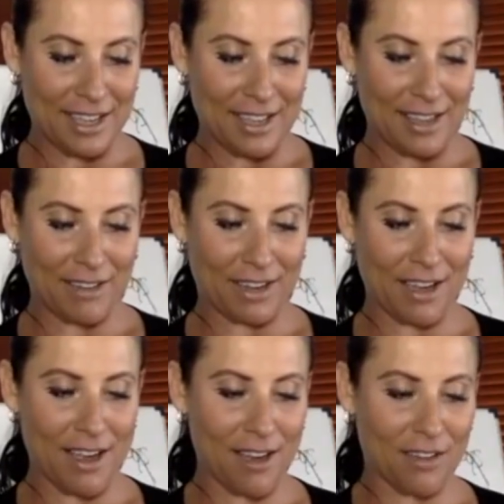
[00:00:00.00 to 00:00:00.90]
There we
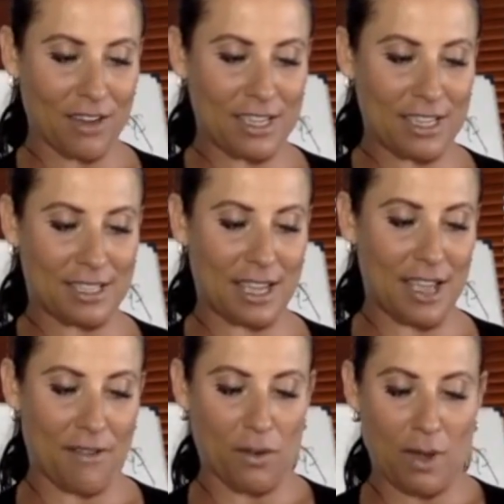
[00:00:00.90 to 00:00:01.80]
go. Good to see
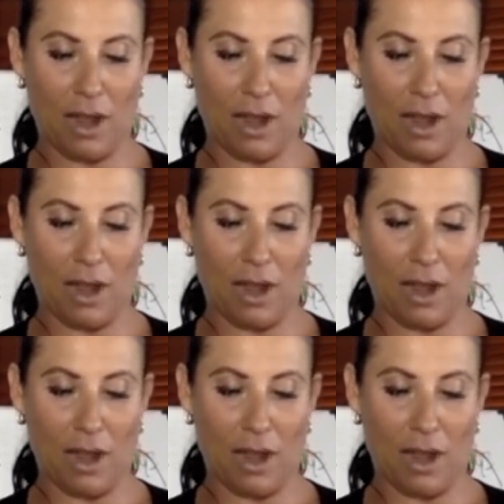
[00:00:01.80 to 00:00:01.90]
everyone.